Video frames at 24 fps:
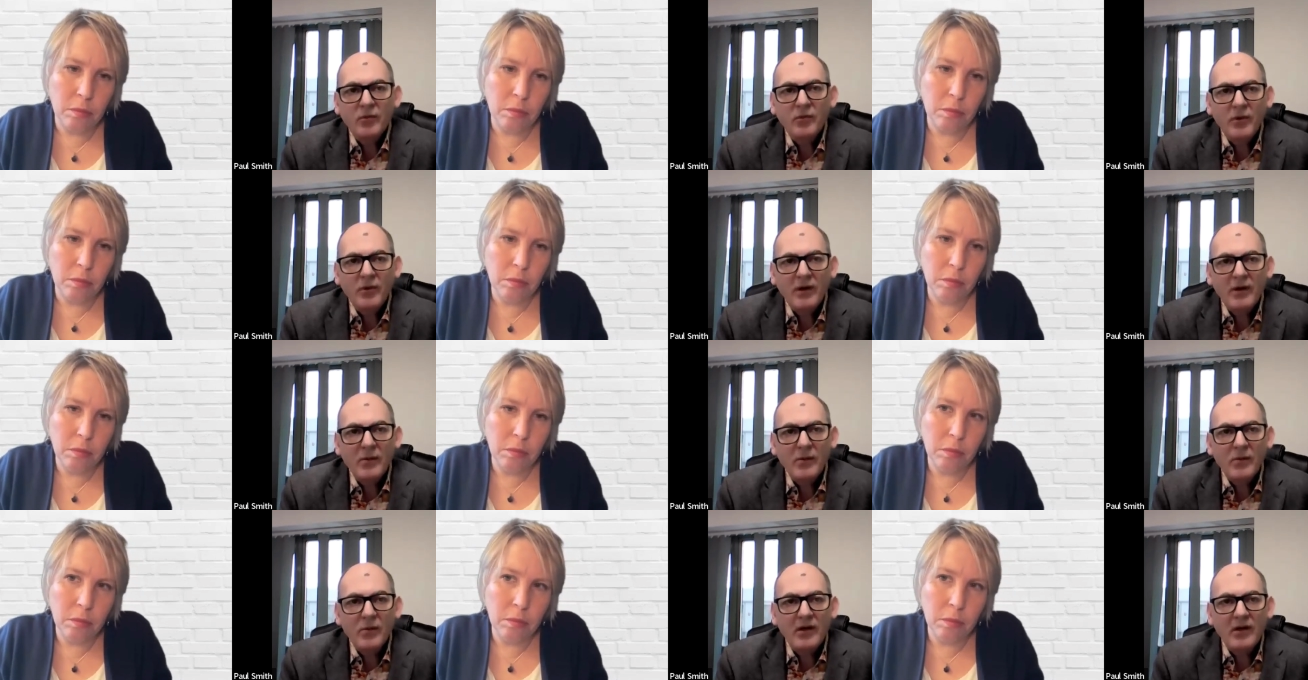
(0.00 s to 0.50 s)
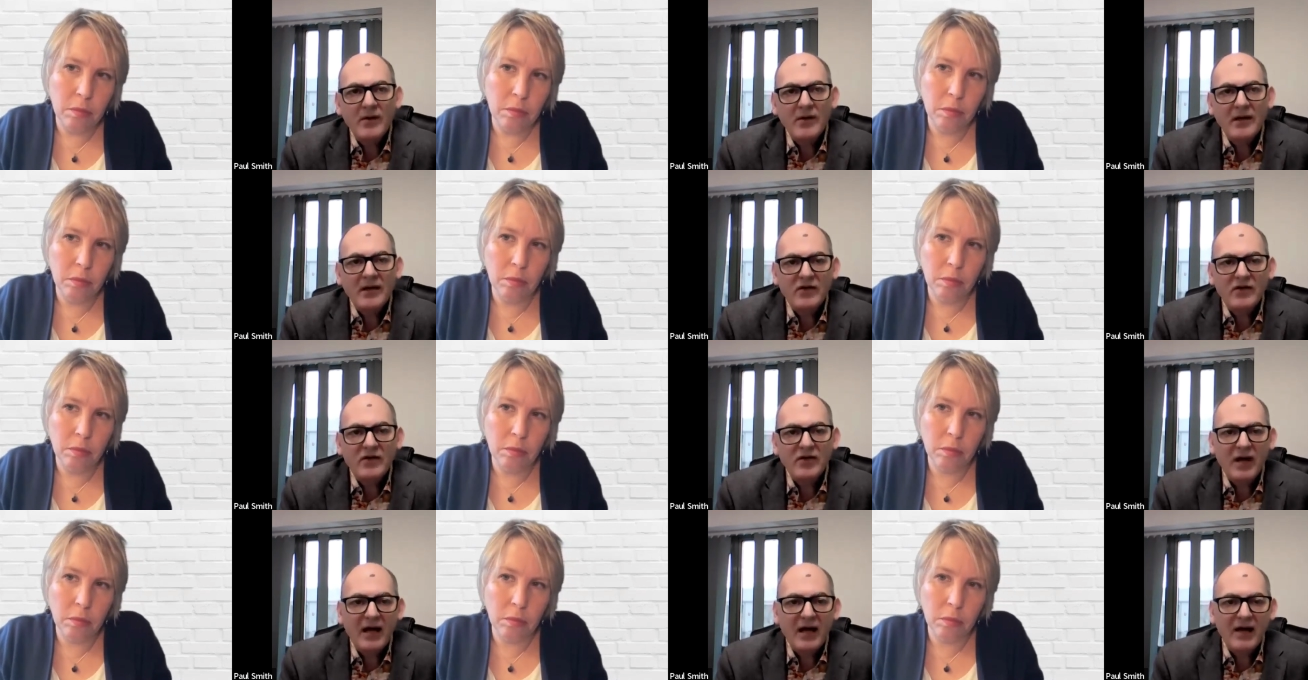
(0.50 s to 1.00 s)

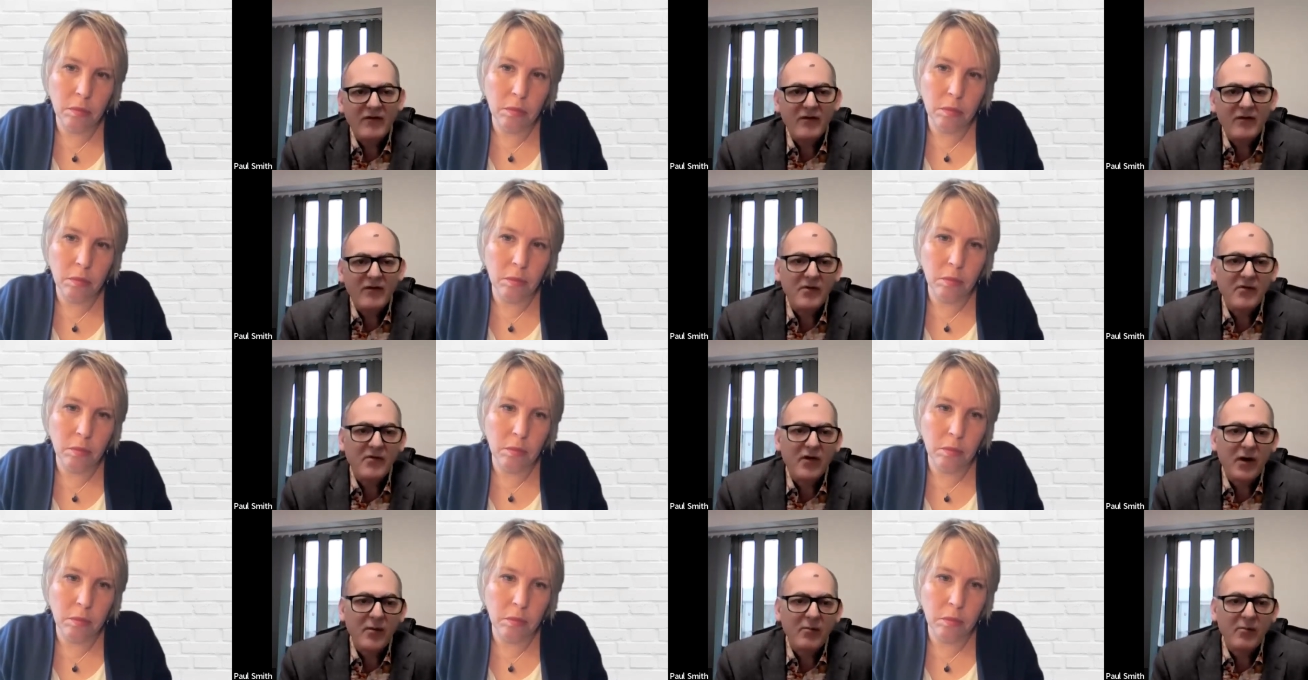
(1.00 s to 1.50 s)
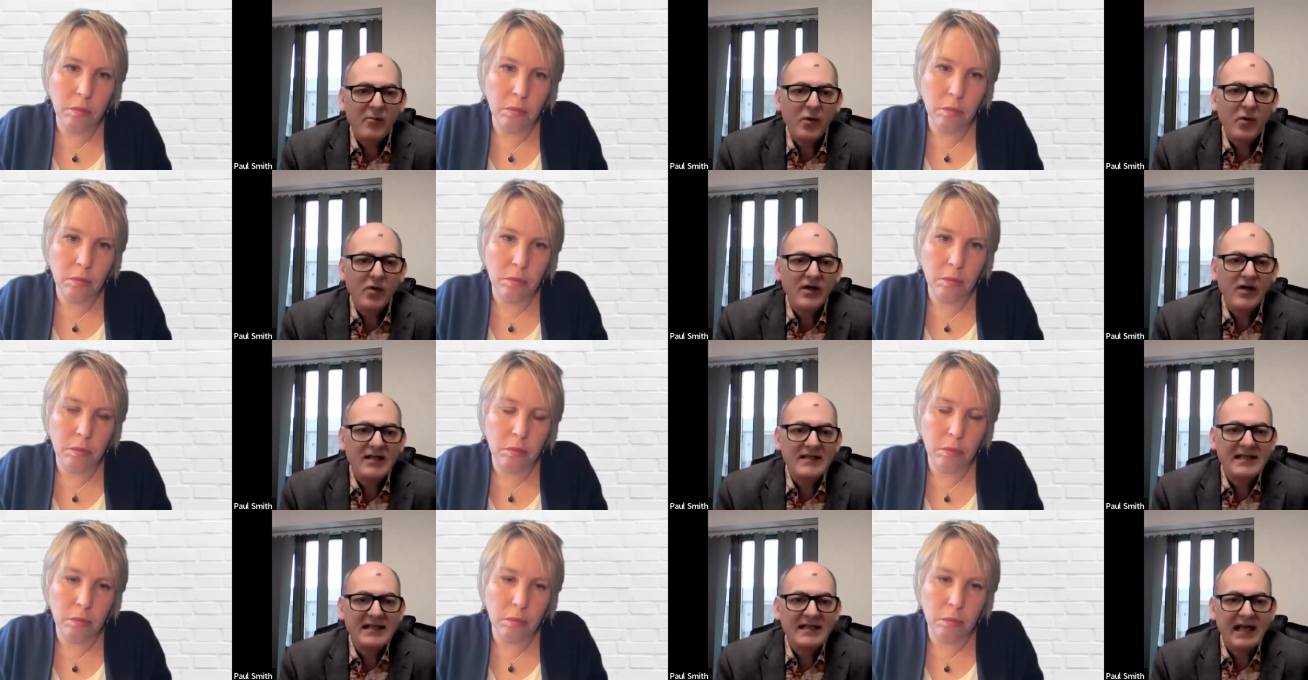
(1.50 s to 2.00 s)
Speaker 1: we do have to provide
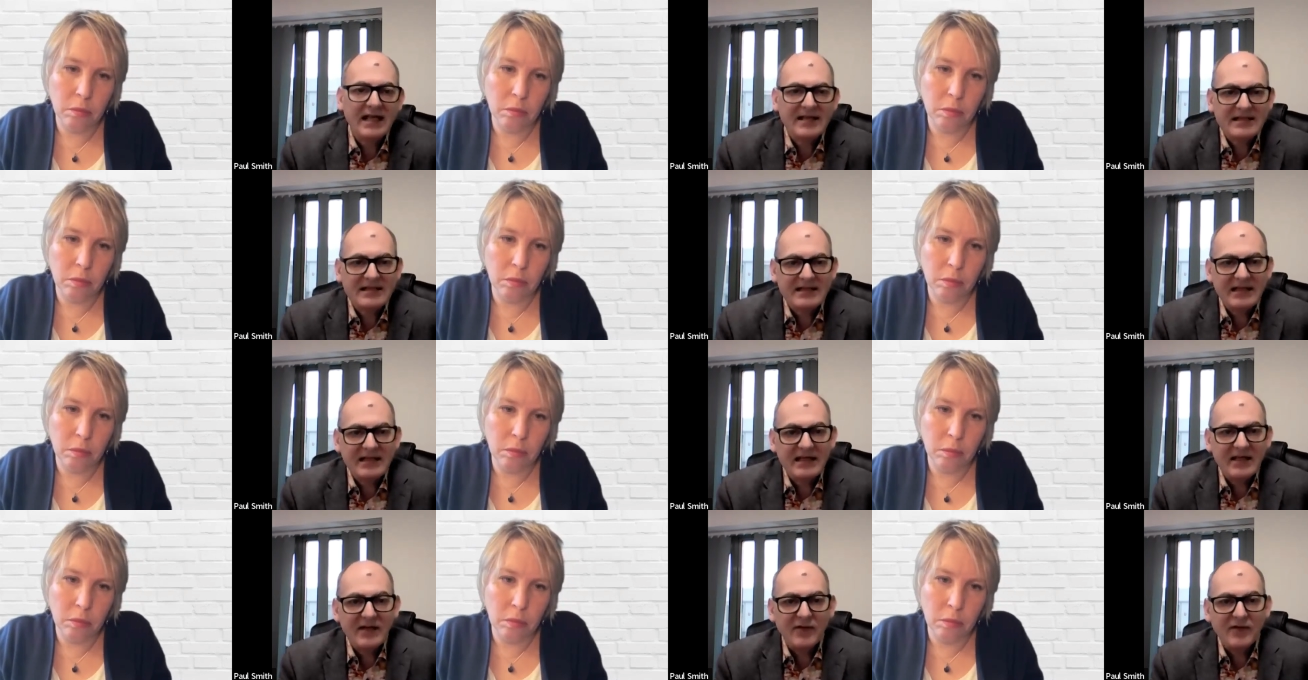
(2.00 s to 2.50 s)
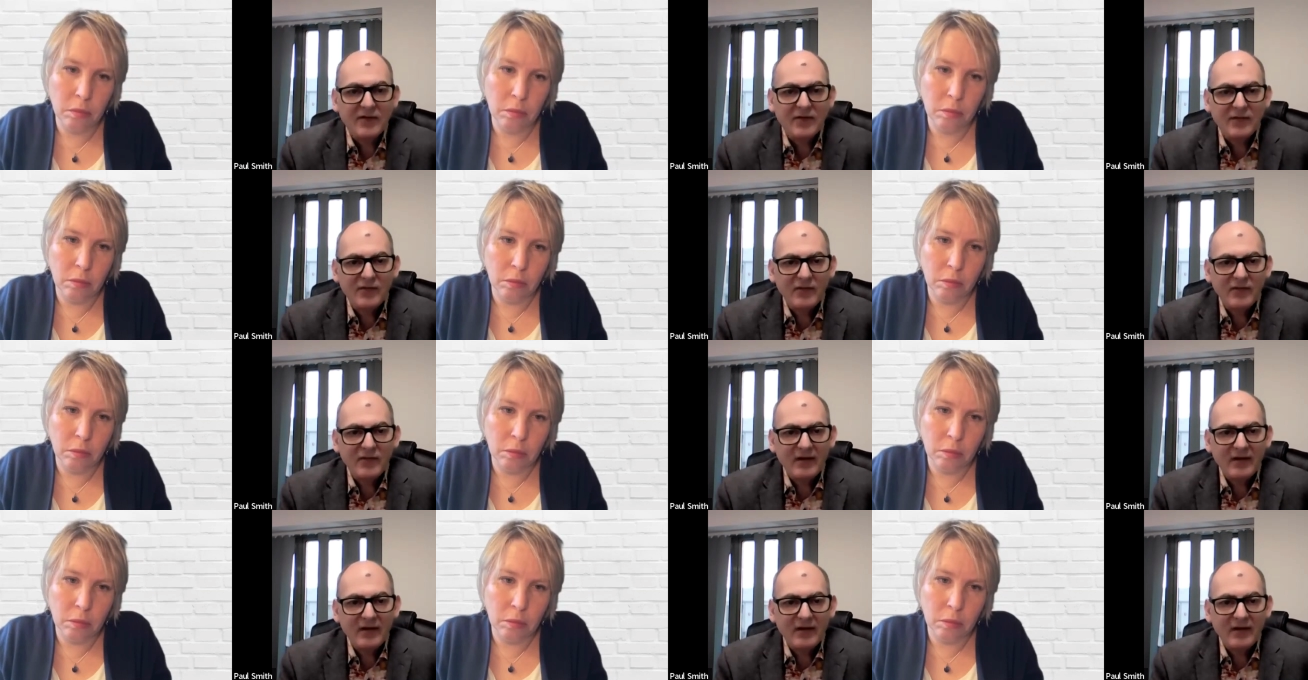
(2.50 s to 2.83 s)
more intensive